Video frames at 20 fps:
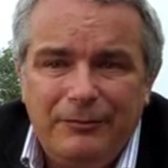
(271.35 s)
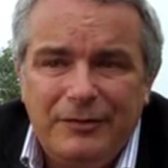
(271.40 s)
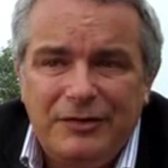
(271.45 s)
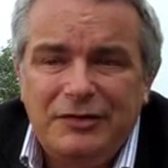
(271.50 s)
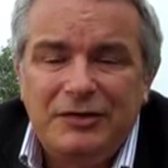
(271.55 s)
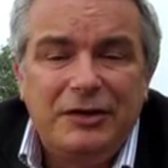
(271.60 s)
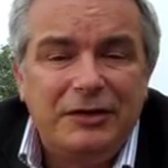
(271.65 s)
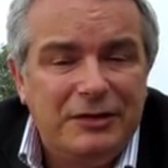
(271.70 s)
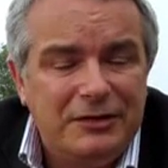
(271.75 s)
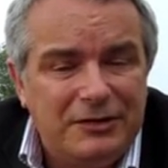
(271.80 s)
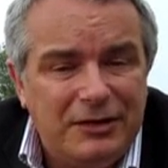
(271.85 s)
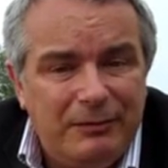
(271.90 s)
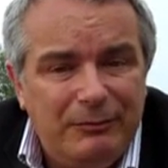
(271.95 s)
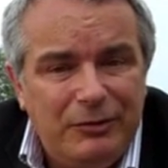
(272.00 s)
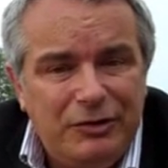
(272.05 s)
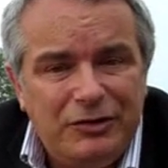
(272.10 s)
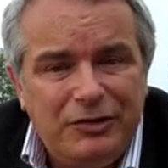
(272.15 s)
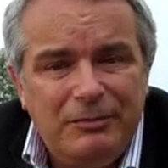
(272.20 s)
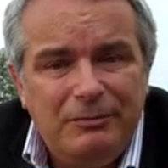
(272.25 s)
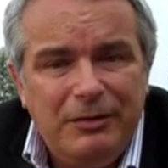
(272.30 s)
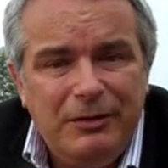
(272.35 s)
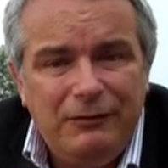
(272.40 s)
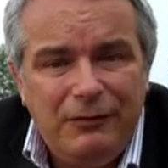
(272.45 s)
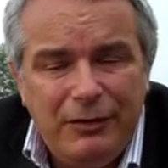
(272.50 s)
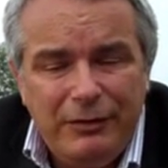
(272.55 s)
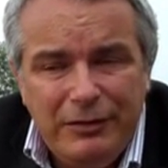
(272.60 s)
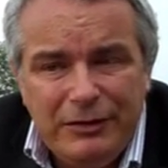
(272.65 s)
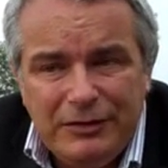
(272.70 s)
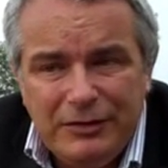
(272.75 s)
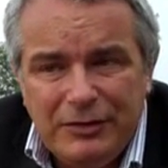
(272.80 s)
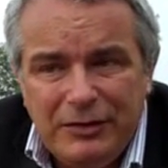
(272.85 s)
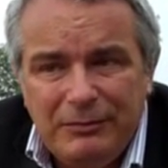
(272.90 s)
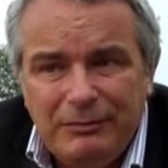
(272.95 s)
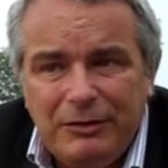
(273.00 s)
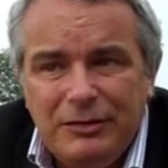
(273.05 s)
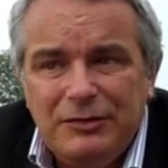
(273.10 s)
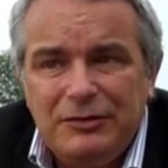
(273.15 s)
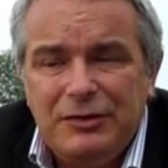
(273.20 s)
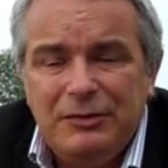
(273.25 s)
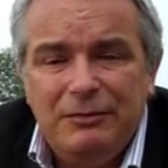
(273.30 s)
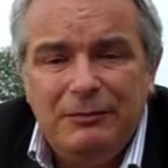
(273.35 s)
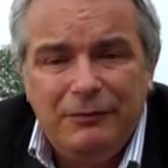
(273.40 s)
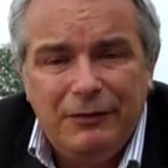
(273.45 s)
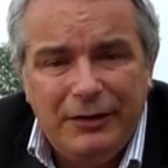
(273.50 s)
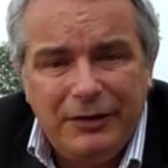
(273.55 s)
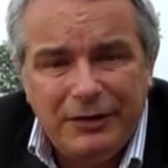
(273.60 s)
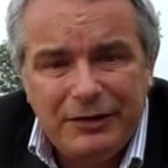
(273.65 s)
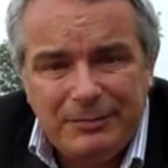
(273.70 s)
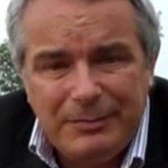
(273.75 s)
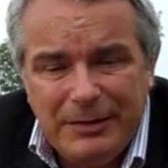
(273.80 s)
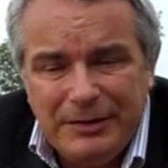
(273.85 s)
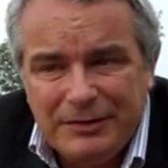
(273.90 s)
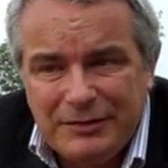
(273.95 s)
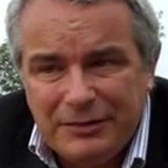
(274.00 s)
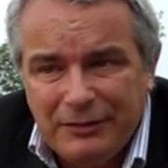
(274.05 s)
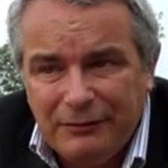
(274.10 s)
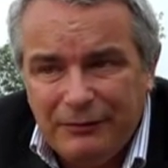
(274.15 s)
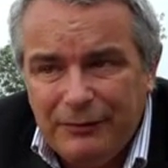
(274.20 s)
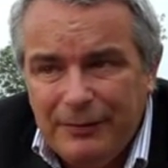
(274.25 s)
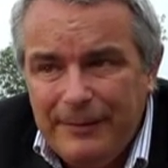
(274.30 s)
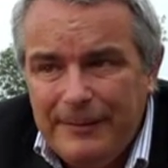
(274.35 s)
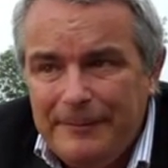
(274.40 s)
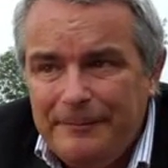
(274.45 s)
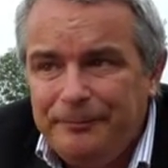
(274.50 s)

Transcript: studies done, which can be very time consuming, very expensive.